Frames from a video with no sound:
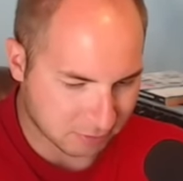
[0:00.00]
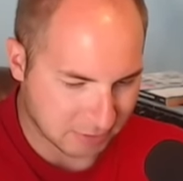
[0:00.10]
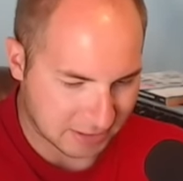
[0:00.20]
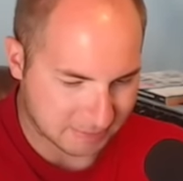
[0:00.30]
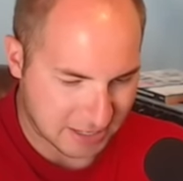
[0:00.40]

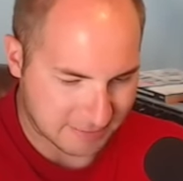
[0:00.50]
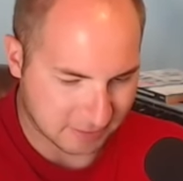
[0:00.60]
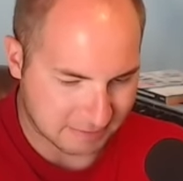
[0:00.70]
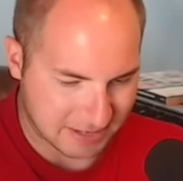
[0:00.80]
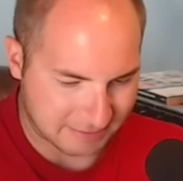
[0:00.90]
Roddy
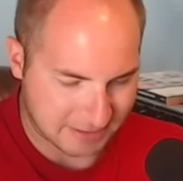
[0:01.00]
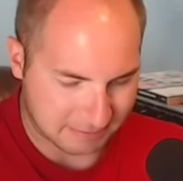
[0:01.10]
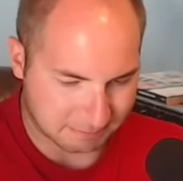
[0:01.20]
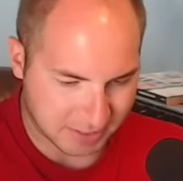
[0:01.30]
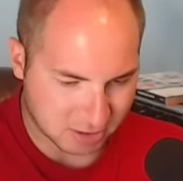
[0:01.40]
Piper and Bam
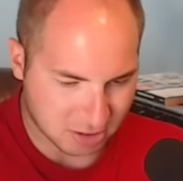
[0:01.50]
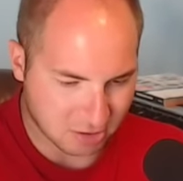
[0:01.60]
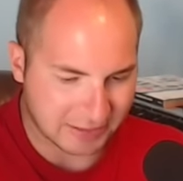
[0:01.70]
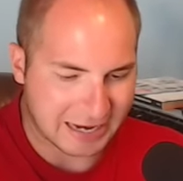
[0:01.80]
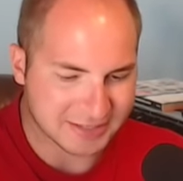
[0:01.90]
Bam
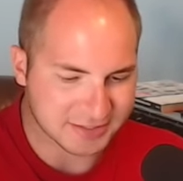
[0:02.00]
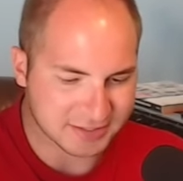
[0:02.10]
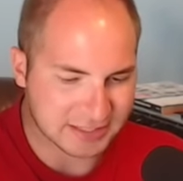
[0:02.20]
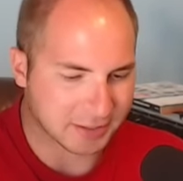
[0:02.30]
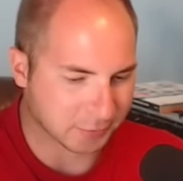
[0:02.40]
Bigelow. And as
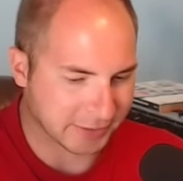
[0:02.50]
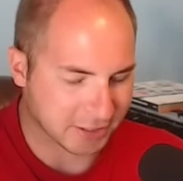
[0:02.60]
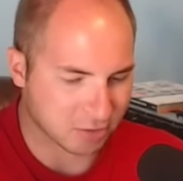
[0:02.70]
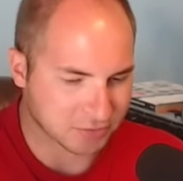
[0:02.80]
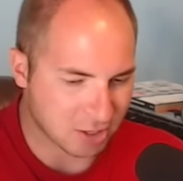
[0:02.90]
this King of the Ring
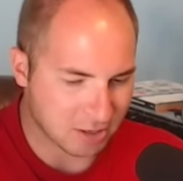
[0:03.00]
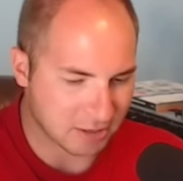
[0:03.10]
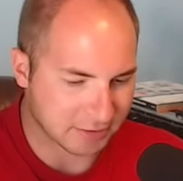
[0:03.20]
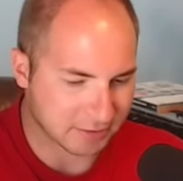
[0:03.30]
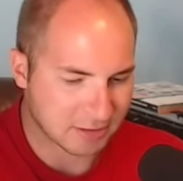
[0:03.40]
goes
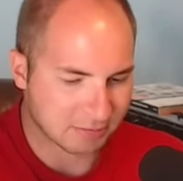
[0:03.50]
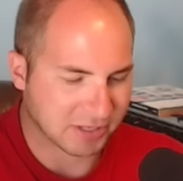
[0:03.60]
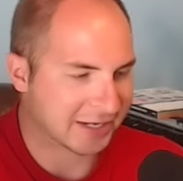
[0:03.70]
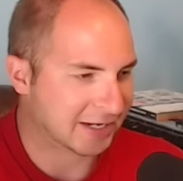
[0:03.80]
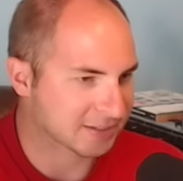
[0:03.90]
on,
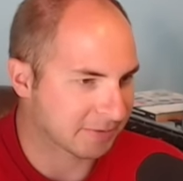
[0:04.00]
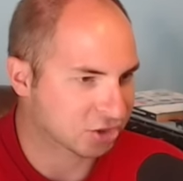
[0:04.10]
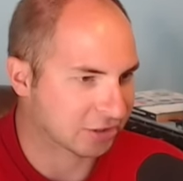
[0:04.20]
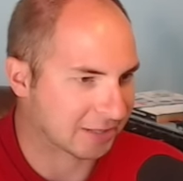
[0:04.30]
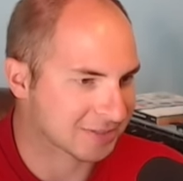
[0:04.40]
playing
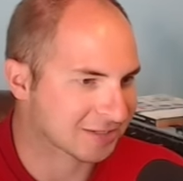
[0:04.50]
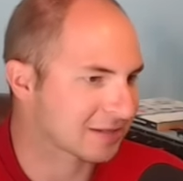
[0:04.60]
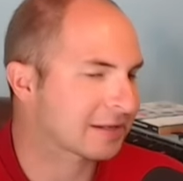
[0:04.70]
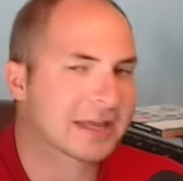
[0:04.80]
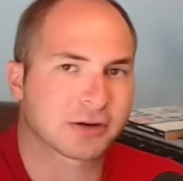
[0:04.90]
exhibition games, because
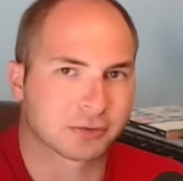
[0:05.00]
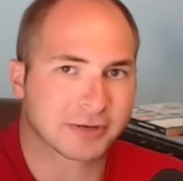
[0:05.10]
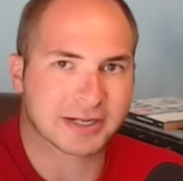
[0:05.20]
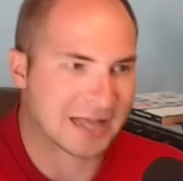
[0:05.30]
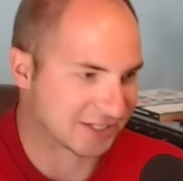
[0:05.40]
the King of the
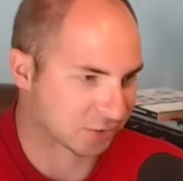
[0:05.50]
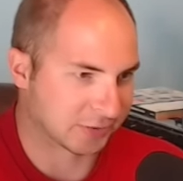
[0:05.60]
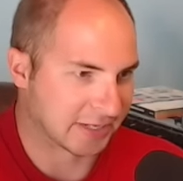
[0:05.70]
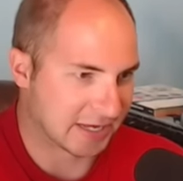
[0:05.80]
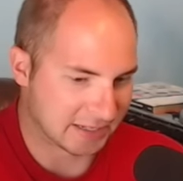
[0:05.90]
Ring lasts
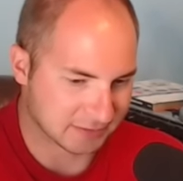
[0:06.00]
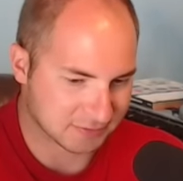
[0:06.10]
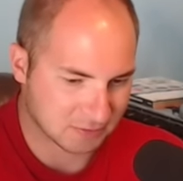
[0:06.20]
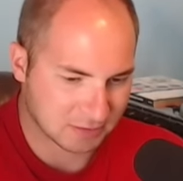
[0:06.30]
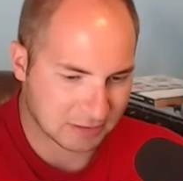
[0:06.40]
3 days.
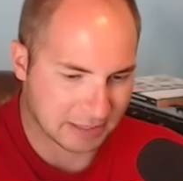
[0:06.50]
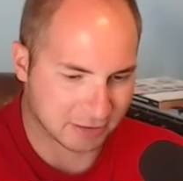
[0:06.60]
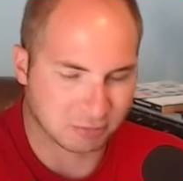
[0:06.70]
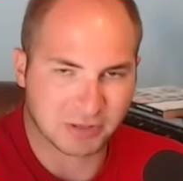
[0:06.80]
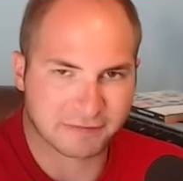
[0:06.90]

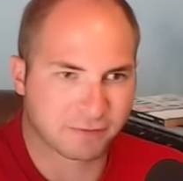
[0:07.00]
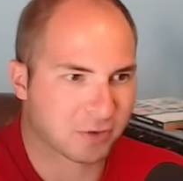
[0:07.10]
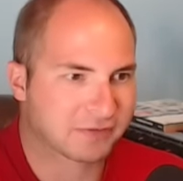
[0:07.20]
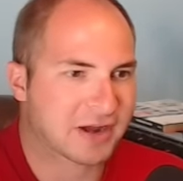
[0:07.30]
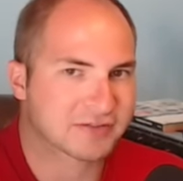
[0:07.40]
You play
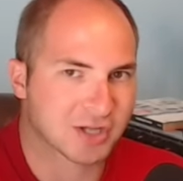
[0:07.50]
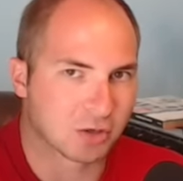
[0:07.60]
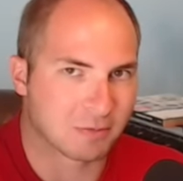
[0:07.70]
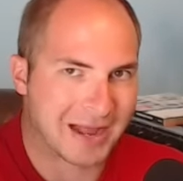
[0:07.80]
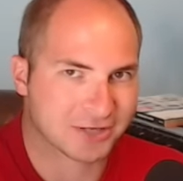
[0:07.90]
45
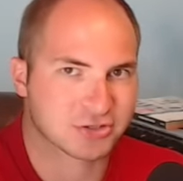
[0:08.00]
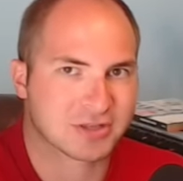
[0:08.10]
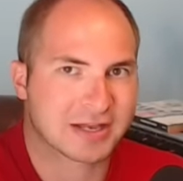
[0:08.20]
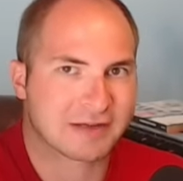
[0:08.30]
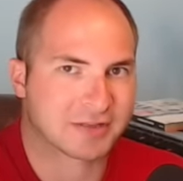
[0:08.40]
solo matches,
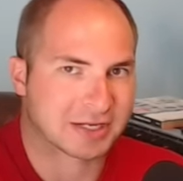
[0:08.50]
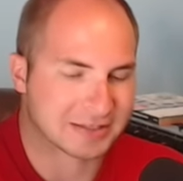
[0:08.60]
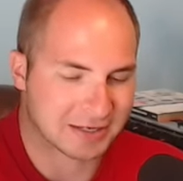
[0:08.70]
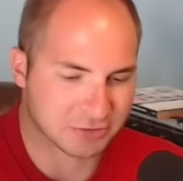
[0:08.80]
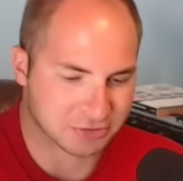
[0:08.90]
then have the
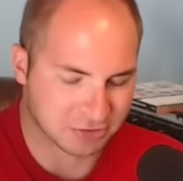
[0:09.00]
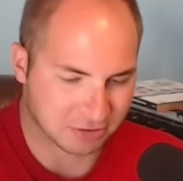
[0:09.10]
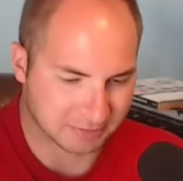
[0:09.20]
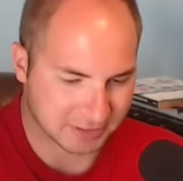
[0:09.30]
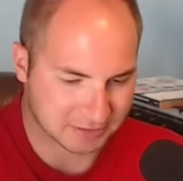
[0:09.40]
Contenders
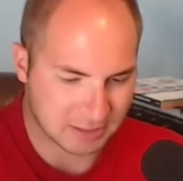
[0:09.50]
Tournament.